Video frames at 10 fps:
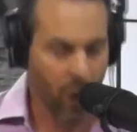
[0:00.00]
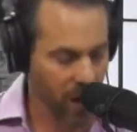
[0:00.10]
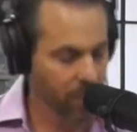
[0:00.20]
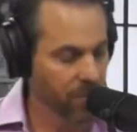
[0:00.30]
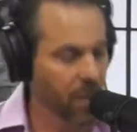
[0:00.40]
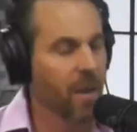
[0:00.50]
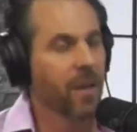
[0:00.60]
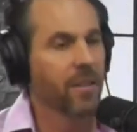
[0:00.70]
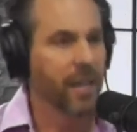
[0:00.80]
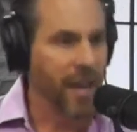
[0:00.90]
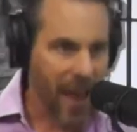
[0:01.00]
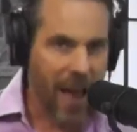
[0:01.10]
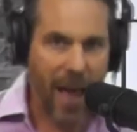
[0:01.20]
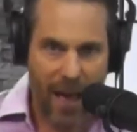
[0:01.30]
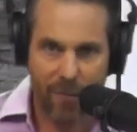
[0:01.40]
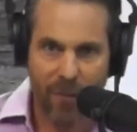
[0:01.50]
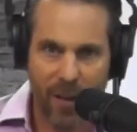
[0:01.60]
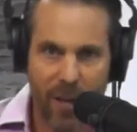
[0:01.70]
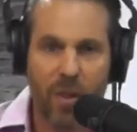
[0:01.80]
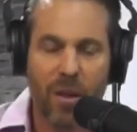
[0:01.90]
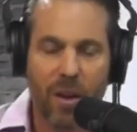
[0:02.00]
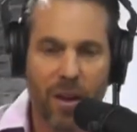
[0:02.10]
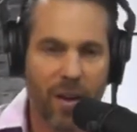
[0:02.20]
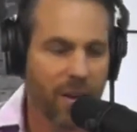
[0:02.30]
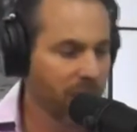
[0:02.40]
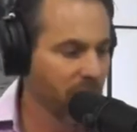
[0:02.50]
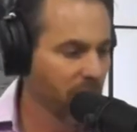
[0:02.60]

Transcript: Well, today I have in the